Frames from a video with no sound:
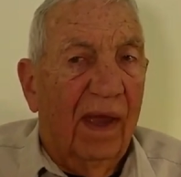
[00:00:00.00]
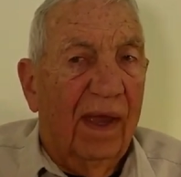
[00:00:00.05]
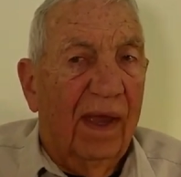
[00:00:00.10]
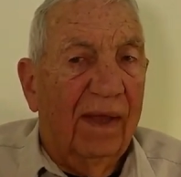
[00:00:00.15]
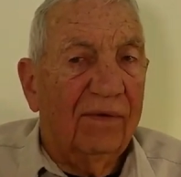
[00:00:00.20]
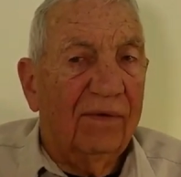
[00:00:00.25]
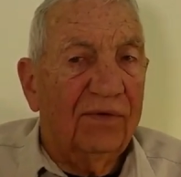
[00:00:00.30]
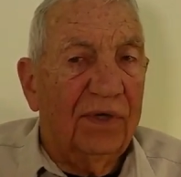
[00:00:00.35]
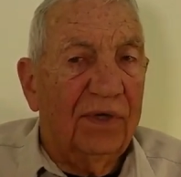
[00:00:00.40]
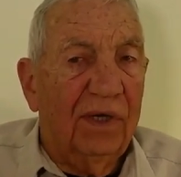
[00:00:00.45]

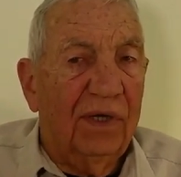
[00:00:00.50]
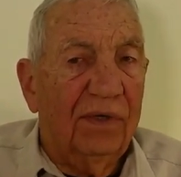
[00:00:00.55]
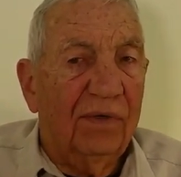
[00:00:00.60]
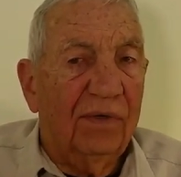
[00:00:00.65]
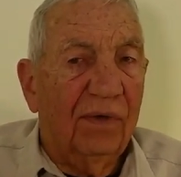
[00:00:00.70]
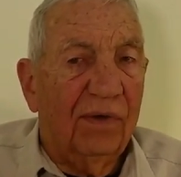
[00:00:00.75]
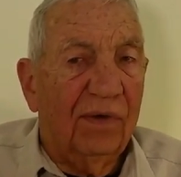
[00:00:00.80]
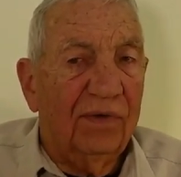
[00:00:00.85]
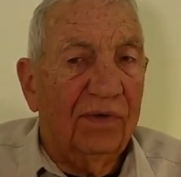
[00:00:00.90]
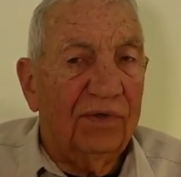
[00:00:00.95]
and she
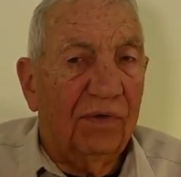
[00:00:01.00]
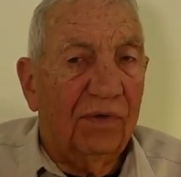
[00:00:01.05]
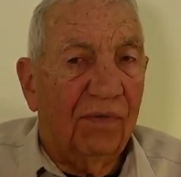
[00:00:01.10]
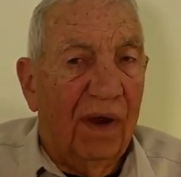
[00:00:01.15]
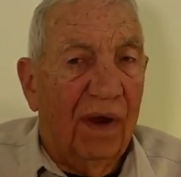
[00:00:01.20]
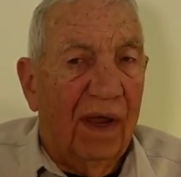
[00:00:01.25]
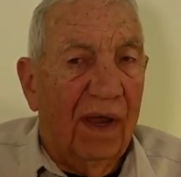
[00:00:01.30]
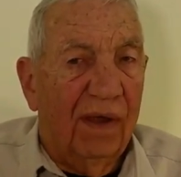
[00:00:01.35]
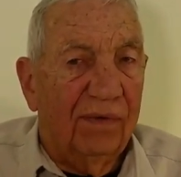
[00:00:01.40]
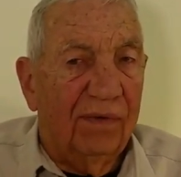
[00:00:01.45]
took us
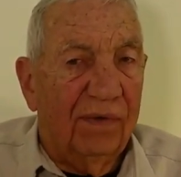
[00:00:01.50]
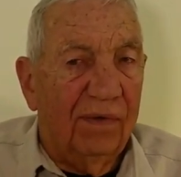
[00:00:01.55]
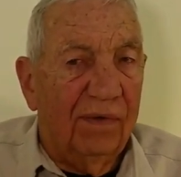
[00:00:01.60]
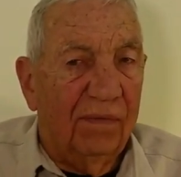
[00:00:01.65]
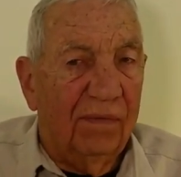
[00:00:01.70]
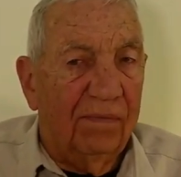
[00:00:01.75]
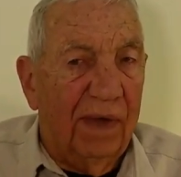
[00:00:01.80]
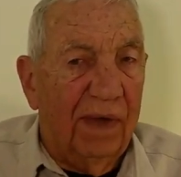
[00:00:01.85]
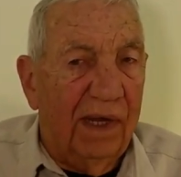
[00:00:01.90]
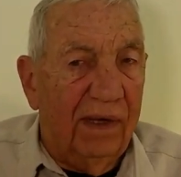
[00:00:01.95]
around to
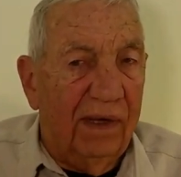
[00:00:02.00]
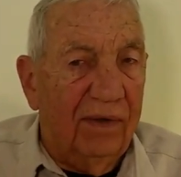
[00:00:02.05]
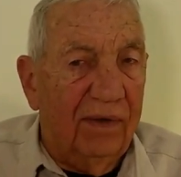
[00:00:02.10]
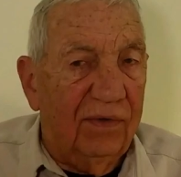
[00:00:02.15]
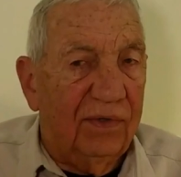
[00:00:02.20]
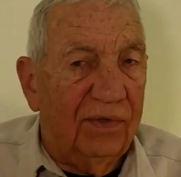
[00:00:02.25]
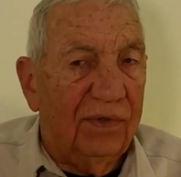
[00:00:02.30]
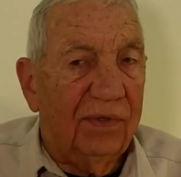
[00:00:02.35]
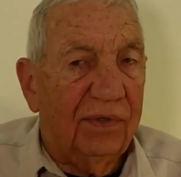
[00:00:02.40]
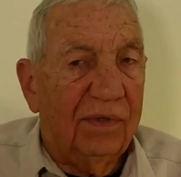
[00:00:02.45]

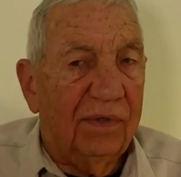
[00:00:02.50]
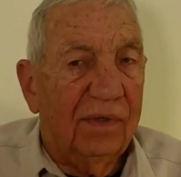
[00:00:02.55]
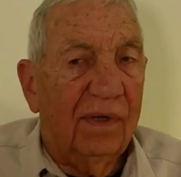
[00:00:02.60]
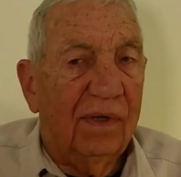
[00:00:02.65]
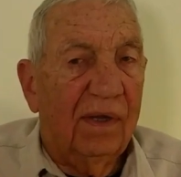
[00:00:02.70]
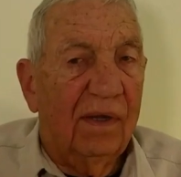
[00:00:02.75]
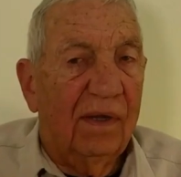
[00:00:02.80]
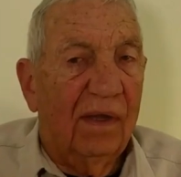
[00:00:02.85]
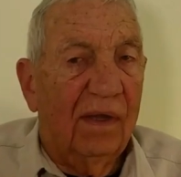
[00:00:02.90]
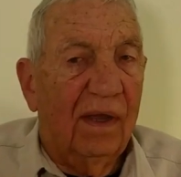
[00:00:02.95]
Betty's
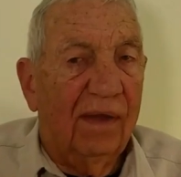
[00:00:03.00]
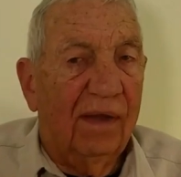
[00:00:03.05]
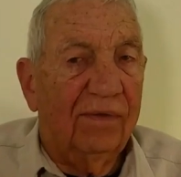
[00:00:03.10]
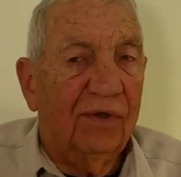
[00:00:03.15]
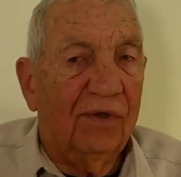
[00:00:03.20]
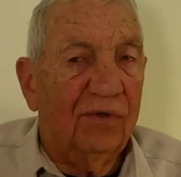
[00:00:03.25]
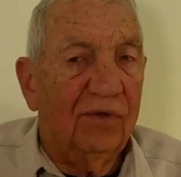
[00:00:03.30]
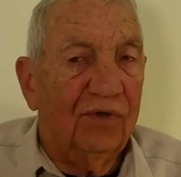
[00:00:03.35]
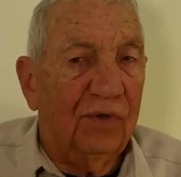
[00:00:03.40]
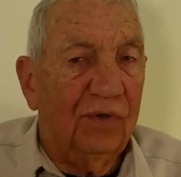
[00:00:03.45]
and
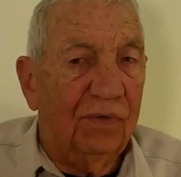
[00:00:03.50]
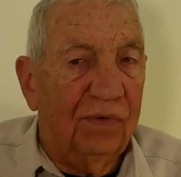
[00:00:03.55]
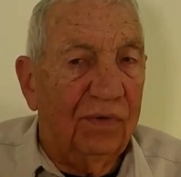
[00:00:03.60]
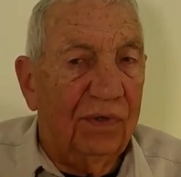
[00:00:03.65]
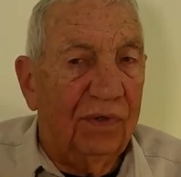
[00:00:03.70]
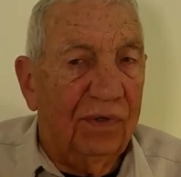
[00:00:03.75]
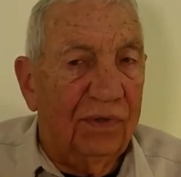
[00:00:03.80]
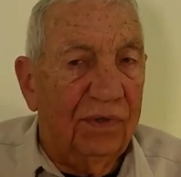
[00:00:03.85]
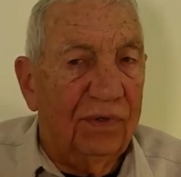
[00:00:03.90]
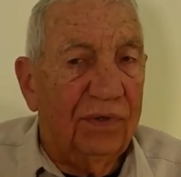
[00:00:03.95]
to
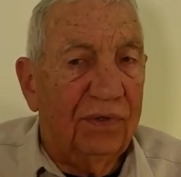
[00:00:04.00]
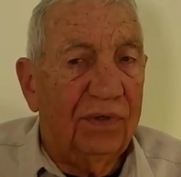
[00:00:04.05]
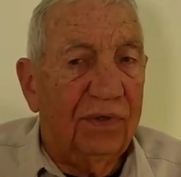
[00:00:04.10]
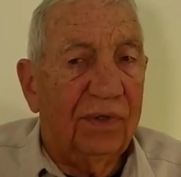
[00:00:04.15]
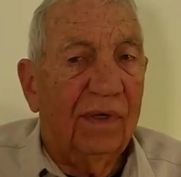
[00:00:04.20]
Junior's